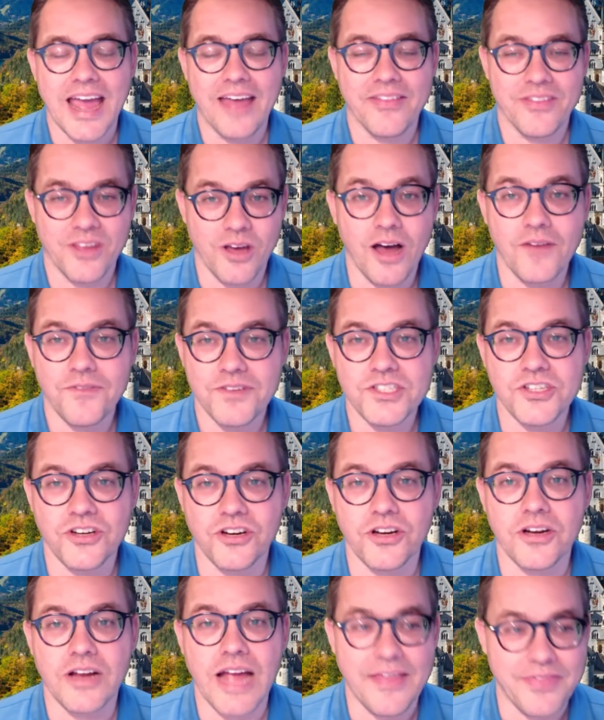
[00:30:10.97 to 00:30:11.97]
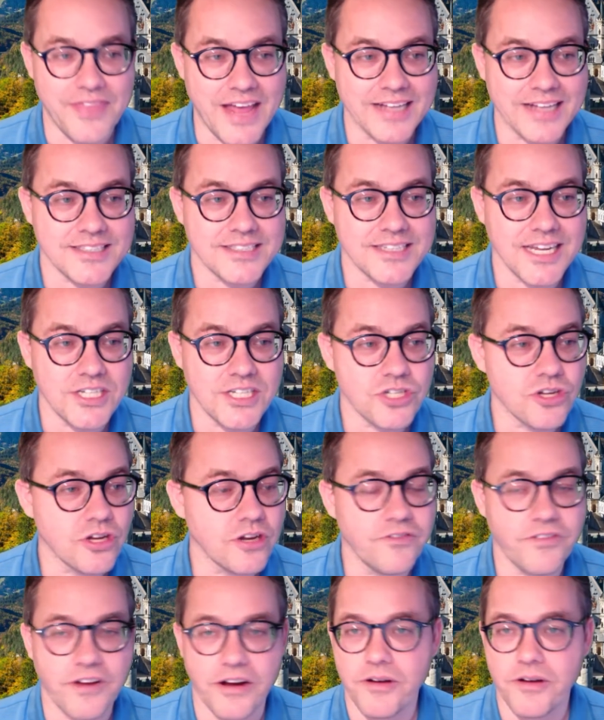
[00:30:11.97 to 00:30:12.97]
the officer at that stage
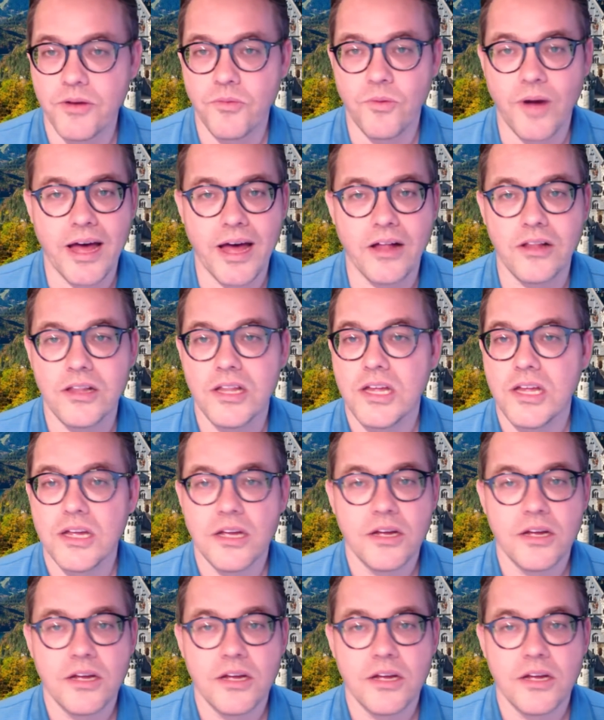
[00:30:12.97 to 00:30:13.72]
could very well